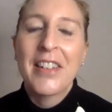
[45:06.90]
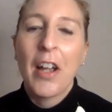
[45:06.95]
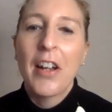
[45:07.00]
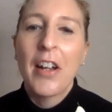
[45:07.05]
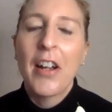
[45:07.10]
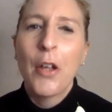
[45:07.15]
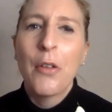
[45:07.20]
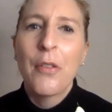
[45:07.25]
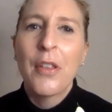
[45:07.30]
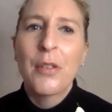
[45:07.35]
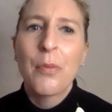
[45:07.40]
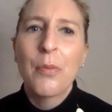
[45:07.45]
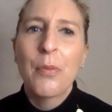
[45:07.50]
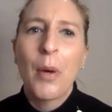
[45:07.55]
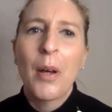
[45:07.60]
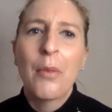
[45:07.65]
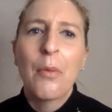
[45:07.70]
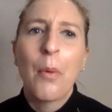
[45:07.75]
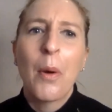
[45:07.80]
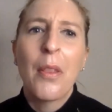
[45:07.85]
I know there's
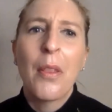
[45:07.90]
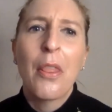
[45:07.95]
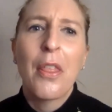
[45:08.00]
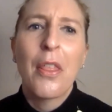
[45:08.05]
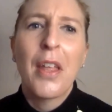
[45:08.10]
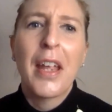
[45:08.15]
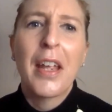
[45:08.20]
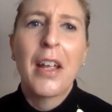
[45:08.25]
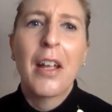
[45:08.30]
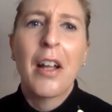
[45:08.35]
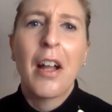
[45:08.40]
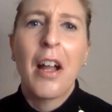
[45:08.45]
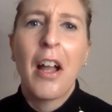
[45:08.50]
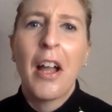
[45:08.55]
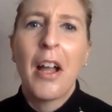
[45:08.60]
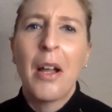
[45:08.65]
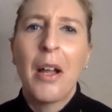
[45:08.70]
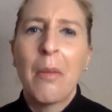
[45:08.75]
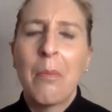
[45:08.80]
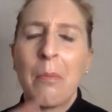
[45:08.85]
one thing
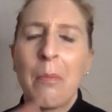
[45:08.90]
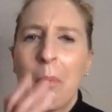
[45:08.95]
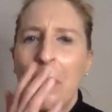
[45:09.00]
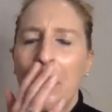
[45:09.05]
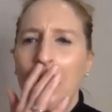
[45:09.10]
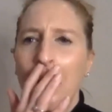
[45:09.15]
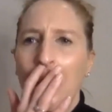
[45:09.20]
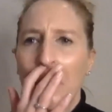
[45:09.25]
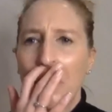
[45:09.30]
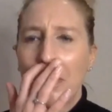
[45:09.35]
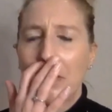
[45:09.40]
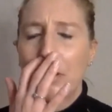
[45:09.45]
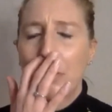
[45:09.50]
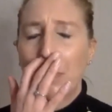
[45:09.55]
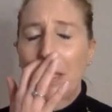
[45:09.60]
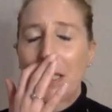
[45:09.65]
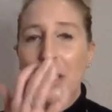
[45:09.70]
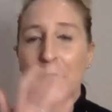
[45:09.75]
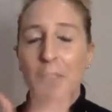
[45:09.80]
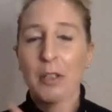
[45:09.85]
that
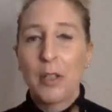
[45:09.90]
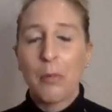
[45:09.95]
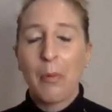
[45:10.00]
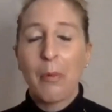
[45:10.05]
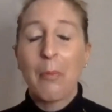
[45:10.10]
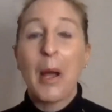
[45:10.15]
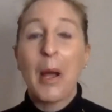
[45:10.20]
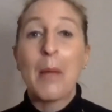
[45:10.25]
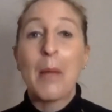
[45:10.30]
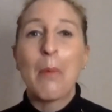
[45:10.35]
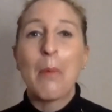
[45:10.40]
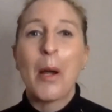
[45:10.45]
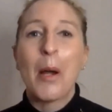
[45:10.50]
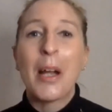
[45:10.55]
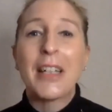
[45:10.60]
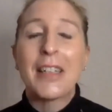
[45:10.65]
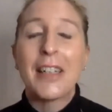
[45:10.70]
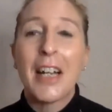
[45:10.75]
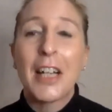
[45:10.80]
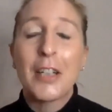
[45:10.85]
springs to the top of my
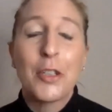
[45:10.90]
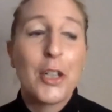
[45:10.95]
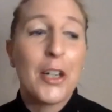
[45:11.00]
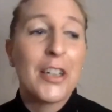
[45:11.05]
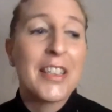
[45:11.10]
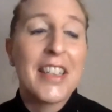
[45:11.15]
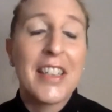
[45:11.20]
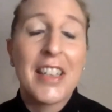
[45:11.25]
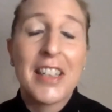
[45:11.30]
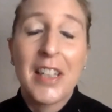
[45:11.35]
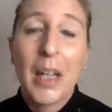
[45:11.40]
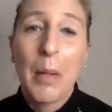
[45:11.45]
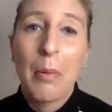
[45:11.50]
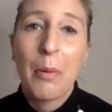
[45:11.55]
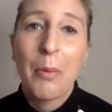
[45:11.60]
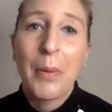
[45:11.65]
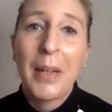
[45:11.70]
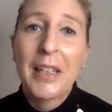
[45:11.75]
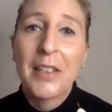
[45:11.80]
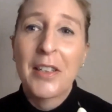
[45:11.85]
mind, and actually I did this a
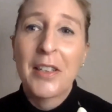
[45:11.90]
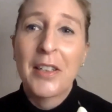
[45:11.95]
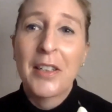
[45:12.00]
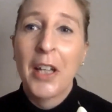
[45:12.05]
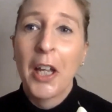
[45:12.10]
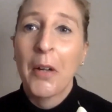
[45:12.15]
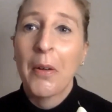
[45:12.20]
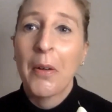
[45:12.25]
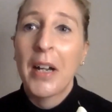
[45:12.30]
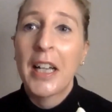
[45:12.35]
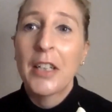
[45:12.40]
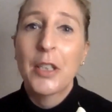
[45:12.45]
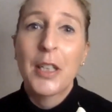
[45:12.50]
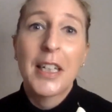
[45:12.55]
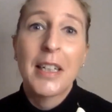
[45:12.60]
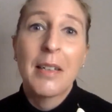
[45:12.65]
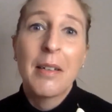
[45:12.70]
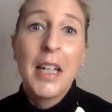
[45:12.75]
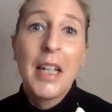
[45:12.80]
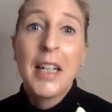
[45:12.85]
couple of weeks ago. I
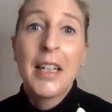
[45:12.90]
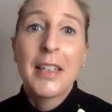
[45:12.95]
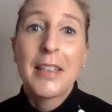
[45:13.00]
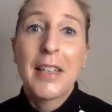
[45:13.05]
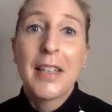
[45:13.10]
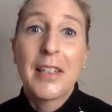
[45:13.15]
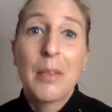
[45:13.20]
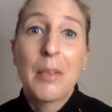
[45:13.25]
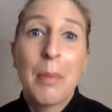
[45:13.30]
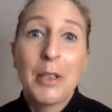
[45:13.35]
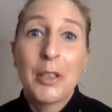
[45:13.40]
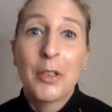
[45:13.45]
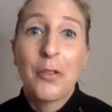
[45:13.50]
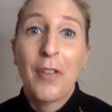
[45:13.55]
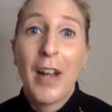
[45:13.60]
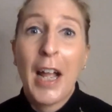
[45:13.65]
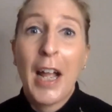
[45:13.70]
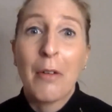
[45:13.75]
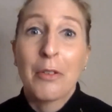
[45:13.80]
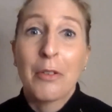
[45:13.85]
actually sent a
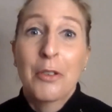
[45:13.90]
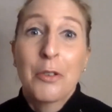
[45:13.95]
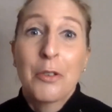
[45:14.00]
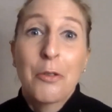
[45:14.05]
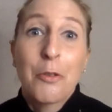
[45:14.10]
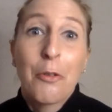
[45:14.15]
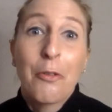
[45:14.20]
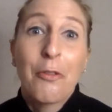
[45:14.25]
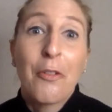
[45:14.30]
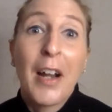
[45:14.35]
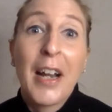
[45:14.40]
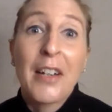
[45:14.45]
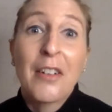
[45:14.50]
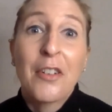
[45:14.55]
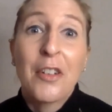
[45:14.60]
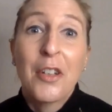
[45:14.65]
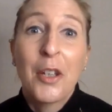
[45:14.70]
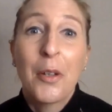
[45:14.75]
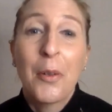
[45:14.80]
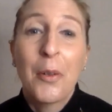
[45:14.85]
bunch of flowers to a
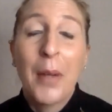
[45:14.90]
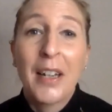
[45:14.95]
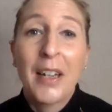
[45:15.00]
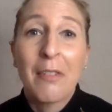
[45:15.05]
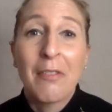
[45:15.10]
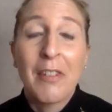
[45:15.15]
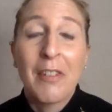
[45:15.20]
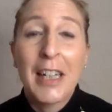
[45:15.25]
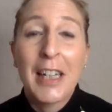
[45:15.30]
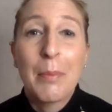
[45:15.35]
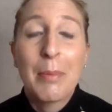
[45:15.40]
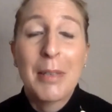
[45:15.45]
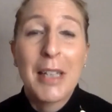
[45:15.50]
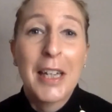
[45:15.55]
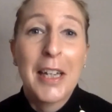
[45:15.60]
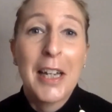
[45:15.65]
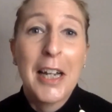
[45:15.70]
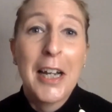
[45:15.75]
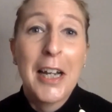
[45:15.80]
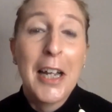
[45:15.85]
friend who had a really
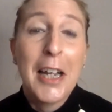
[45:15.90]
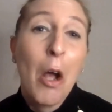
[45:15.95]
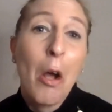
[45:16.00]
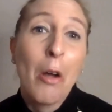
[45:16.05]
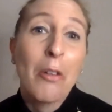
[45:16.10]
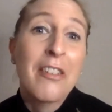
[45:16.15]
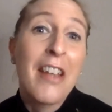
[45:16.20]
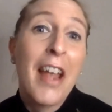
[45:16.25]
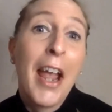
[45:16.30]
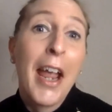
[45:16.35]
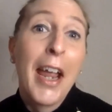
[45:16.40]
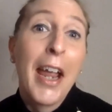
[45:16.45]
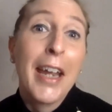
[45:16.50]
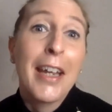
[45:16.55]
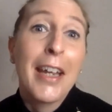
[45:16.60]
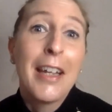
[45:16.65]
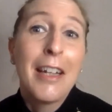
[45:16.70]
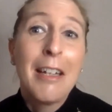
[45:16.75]
particularly hard day.